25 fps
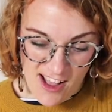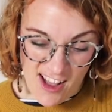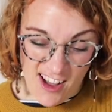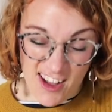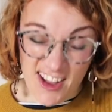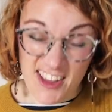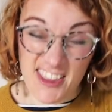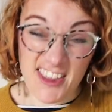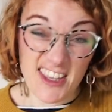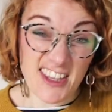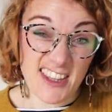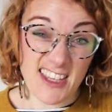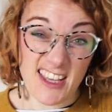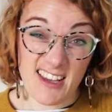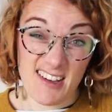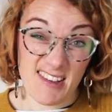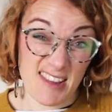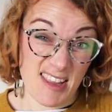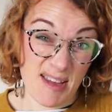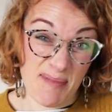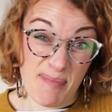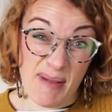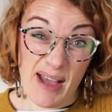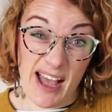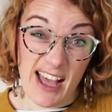I think
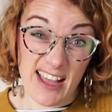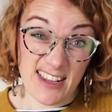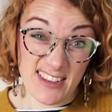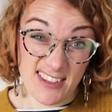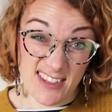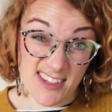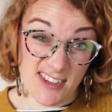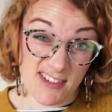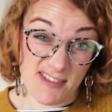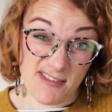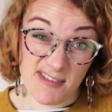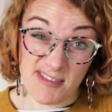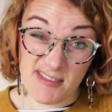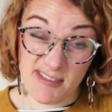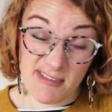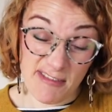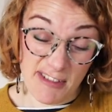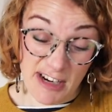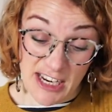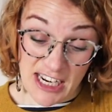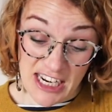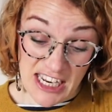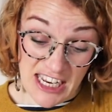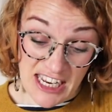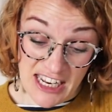the patterns are
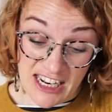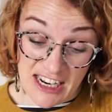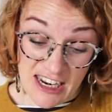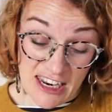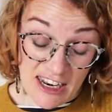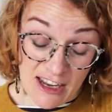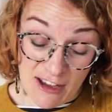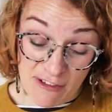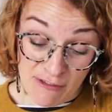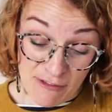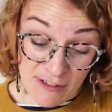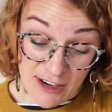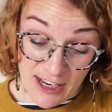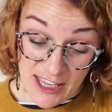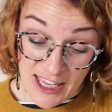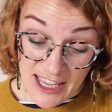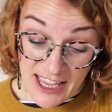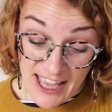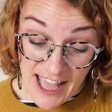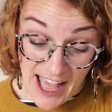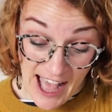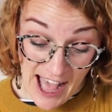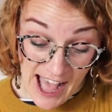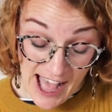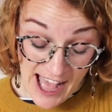really
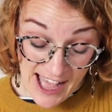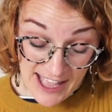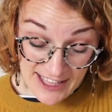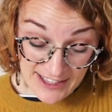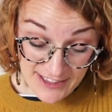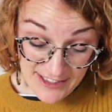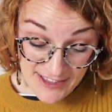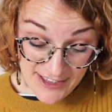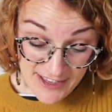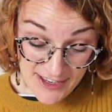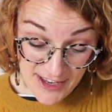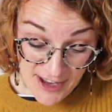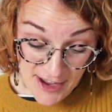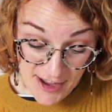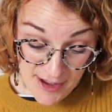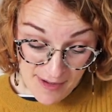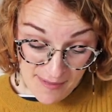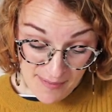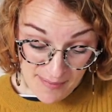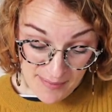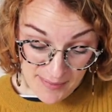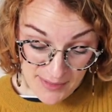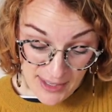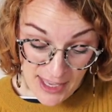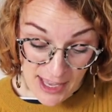lovely and
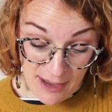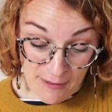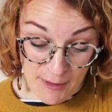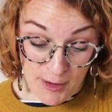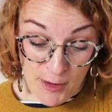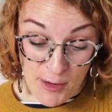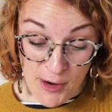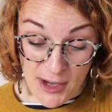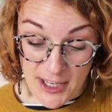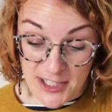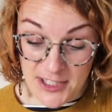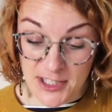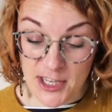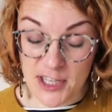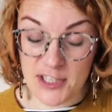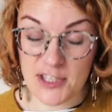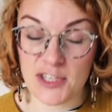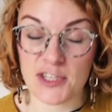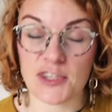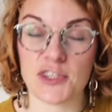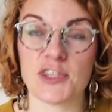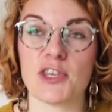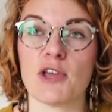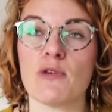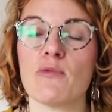yeah, we're quite
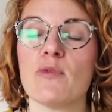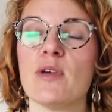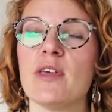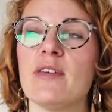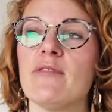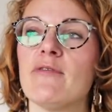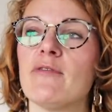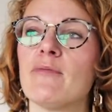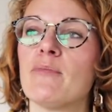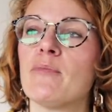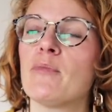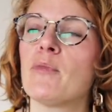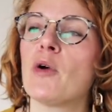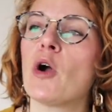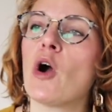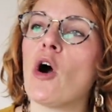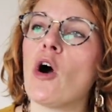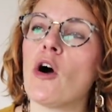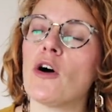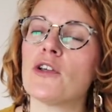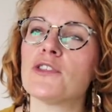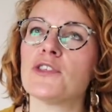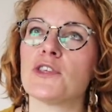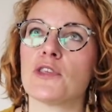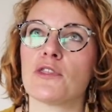excited. So we've
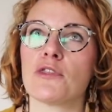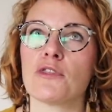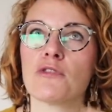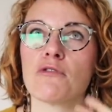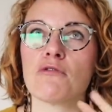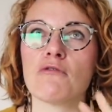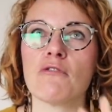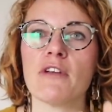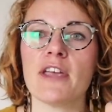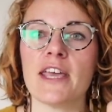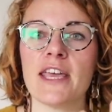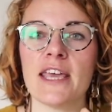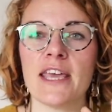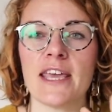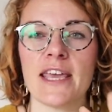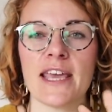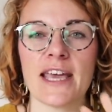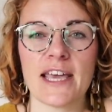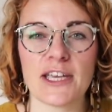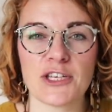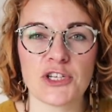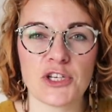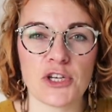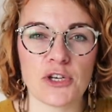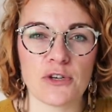got three
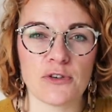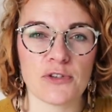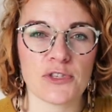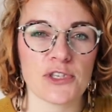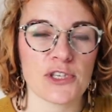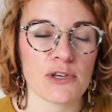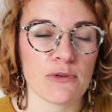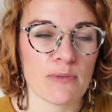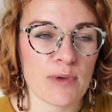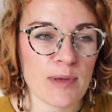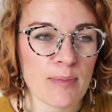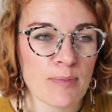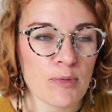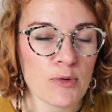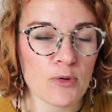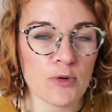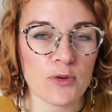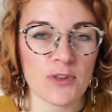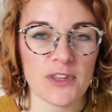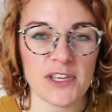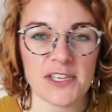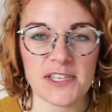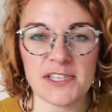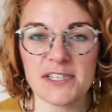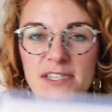issues. So
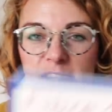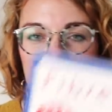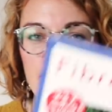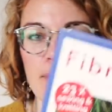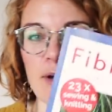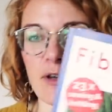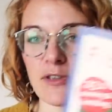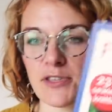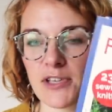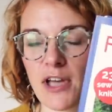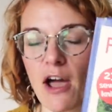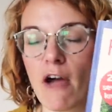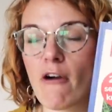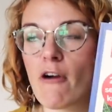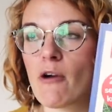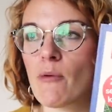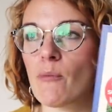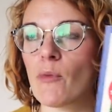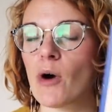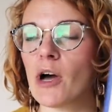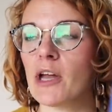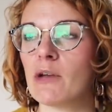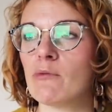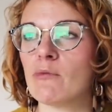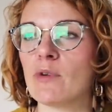this is the most current
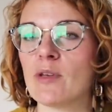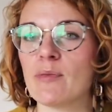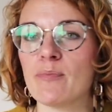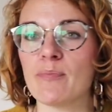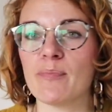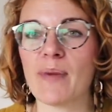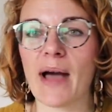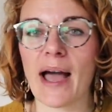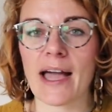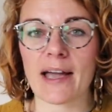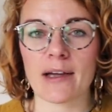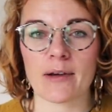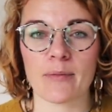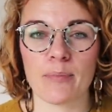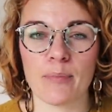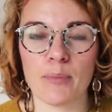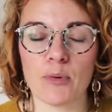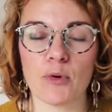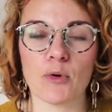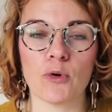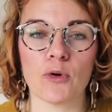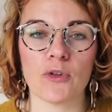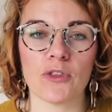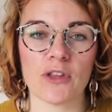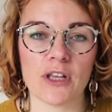one, and we've back
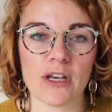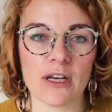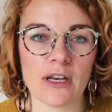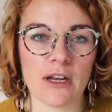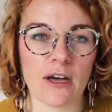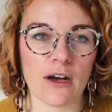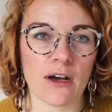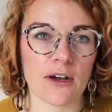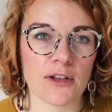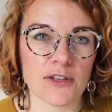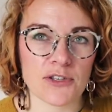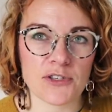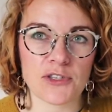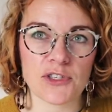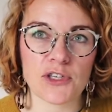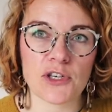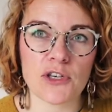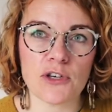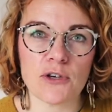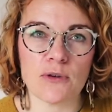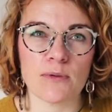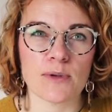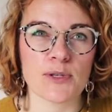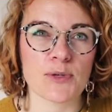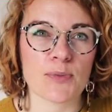bought the last
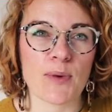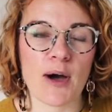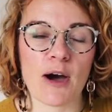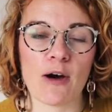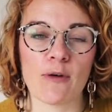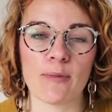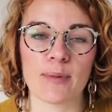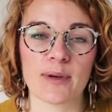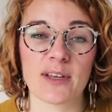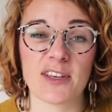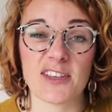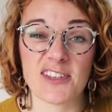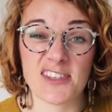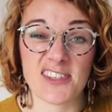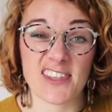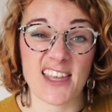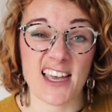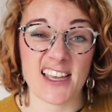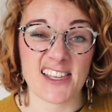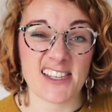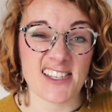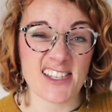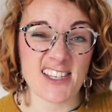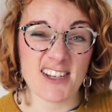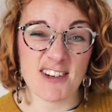two as well because
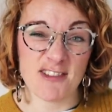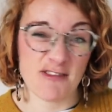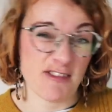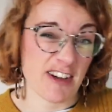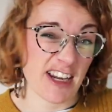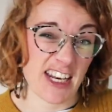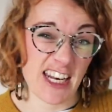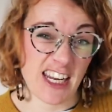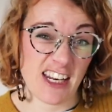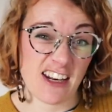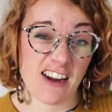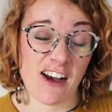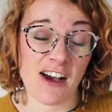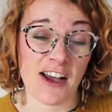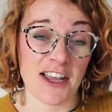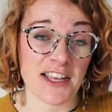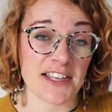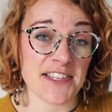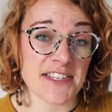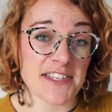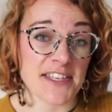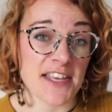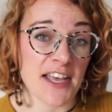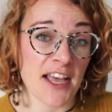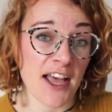they're still really
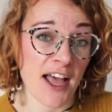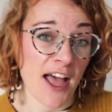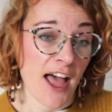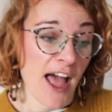nice